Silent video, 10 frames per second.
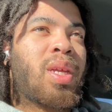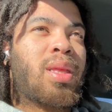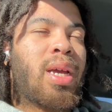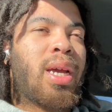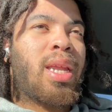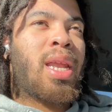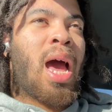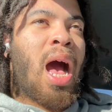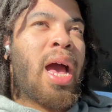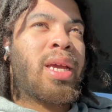I think a
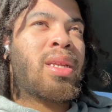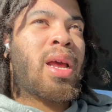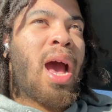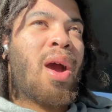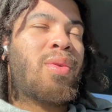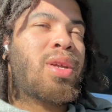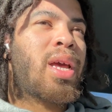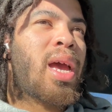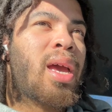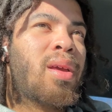nine hour
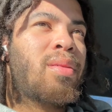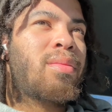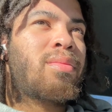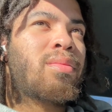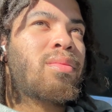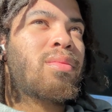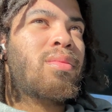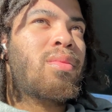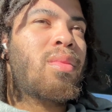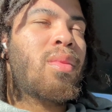day,
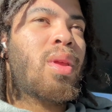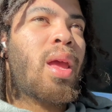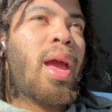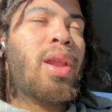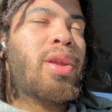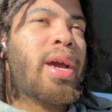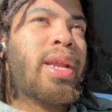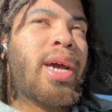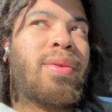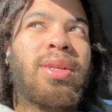eight or
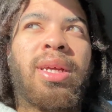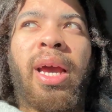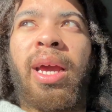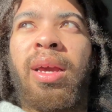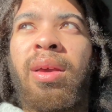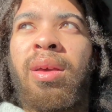nine hour day.